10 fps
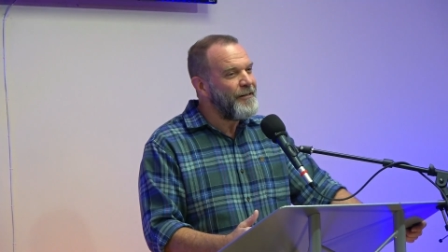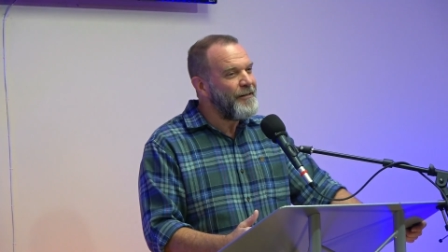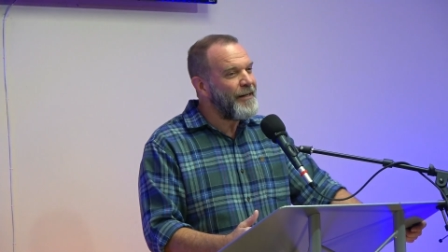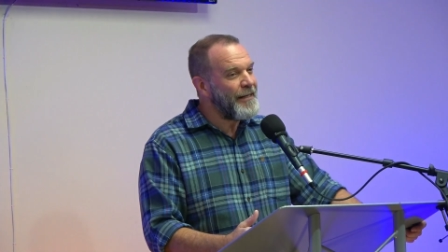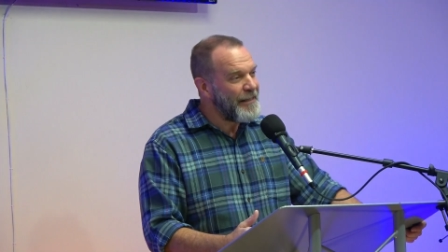
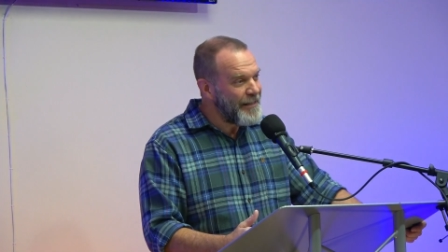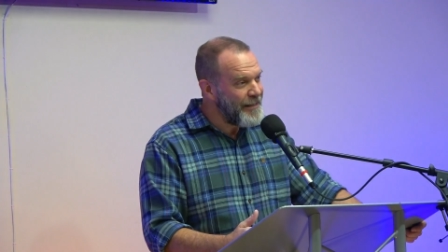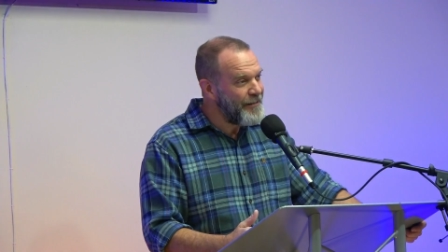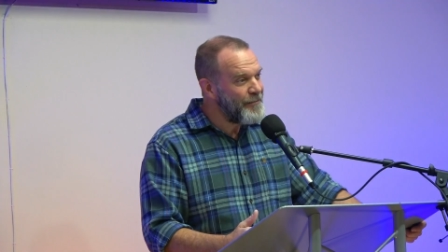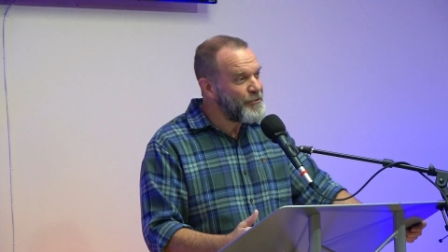They
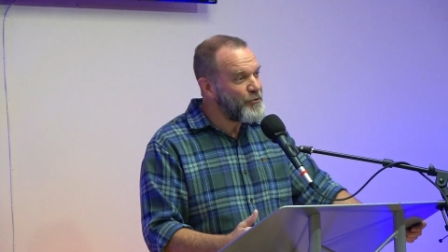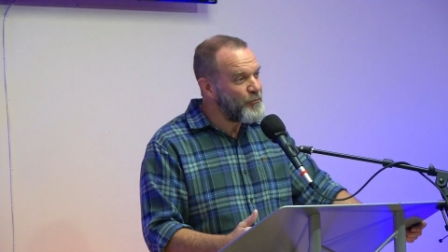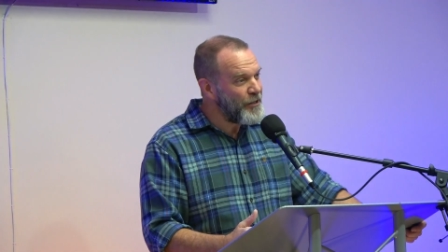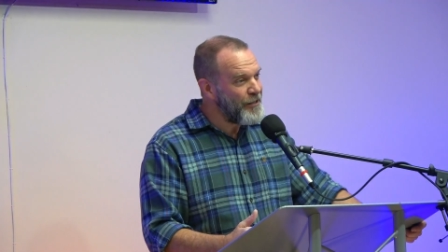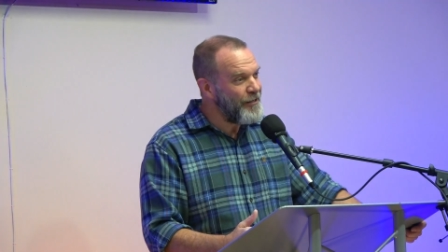lead them to
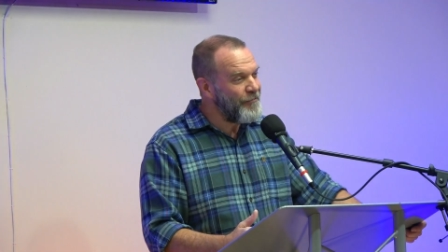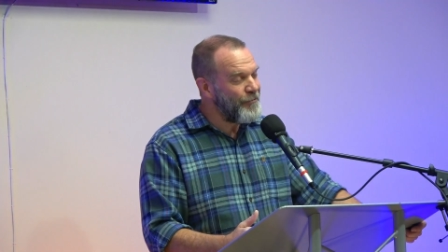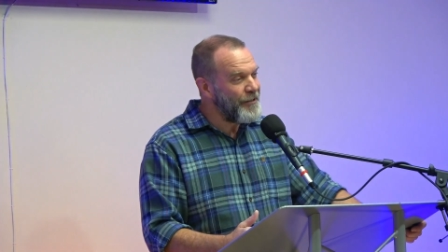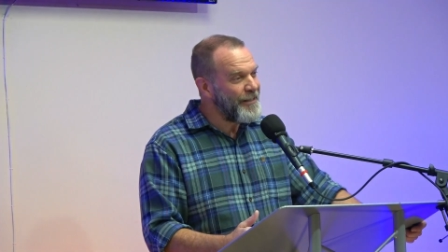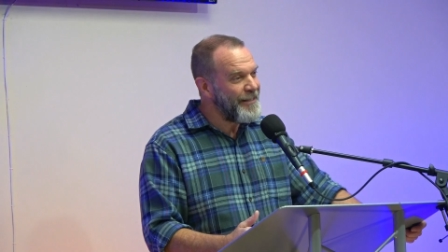
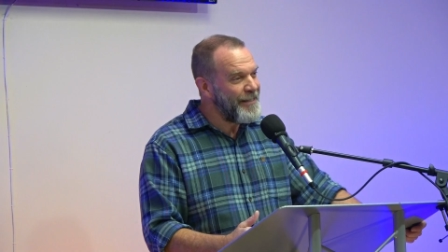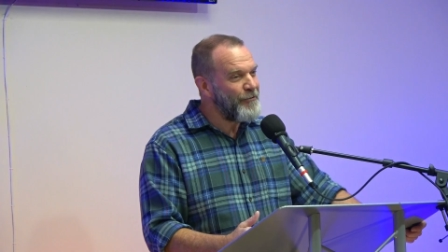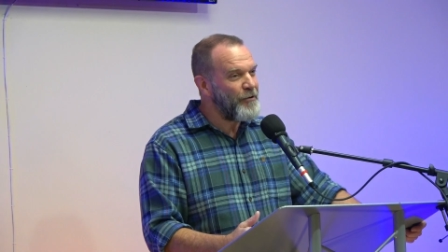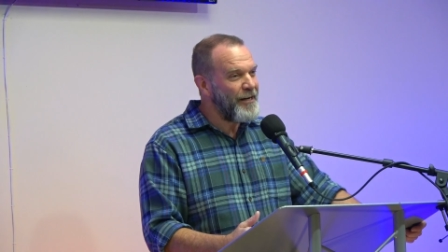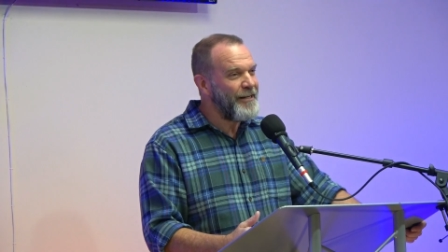recovery. Isn't
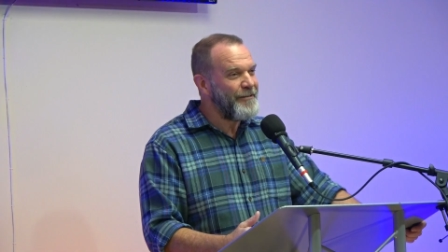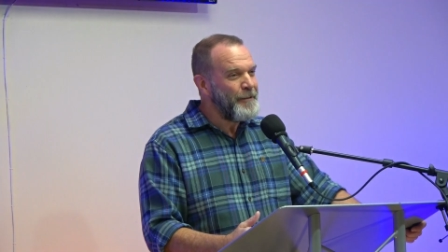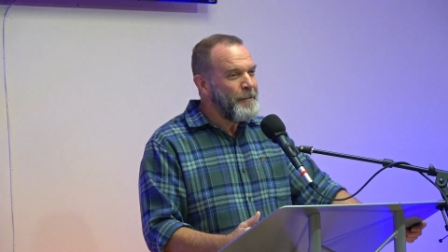that right?